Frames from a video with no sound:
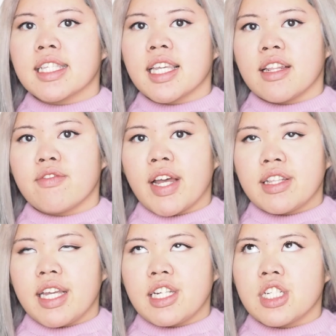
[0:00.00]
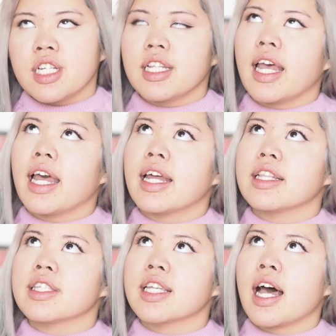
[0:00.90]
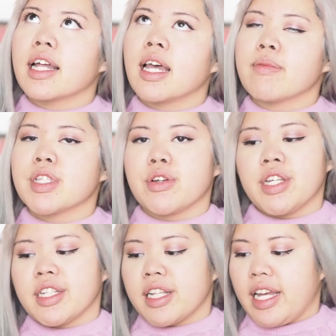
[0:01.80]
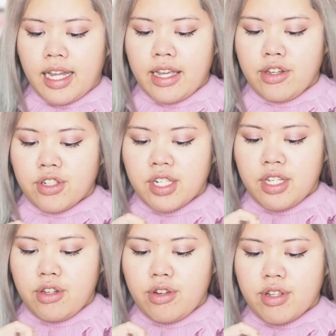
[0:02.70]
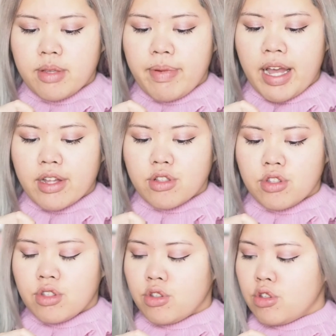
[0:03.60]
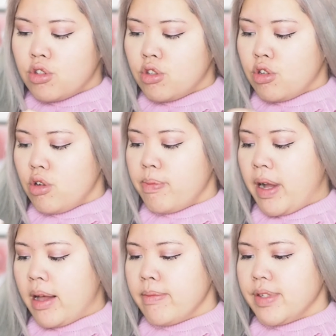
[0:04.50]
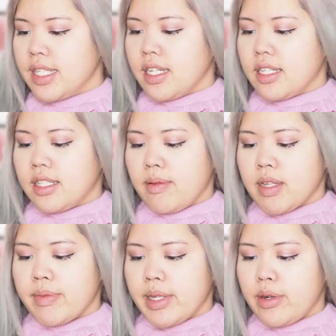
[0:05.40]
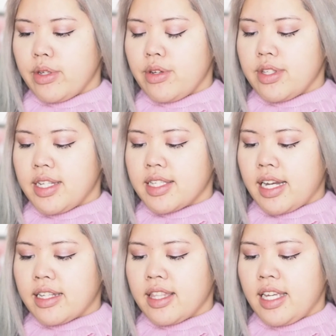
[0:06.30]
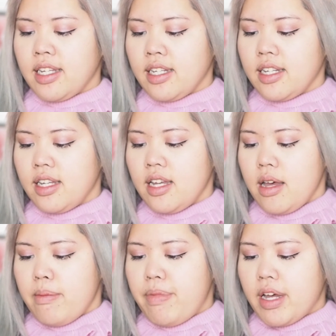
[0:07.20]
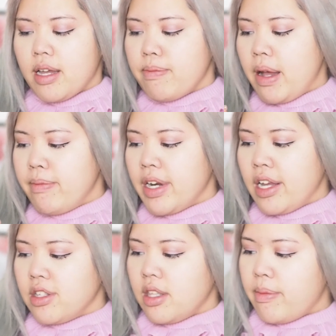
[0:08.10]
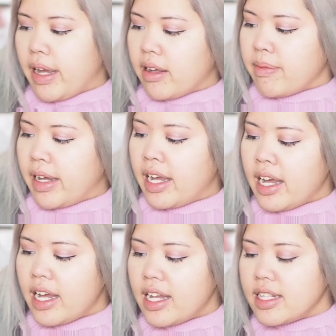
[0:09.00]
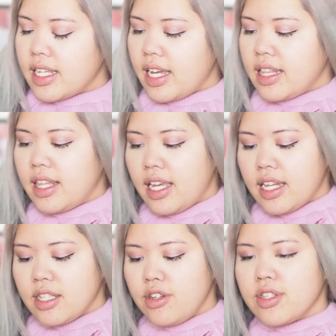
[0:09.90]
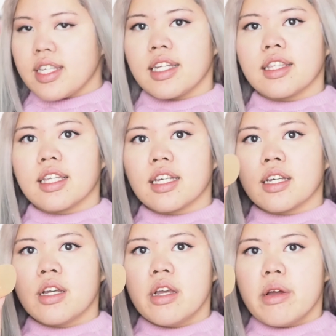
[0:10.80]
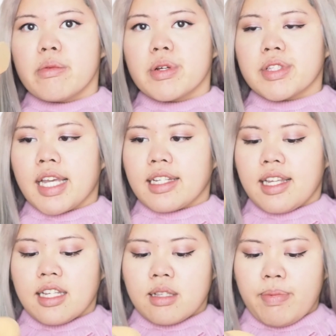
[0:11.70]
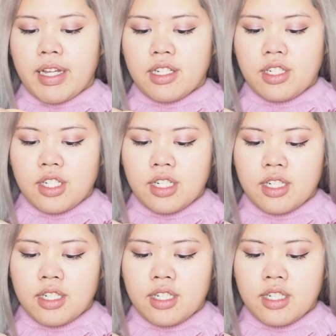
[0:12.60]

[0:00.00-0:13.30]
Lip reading: Skin Foundation and Tarte Amazonian Clay. I usually use about 2 pumps, sometimes I don't use the entire thing, but pump it out to the back of my hand, and then using the Real Techniques sponge.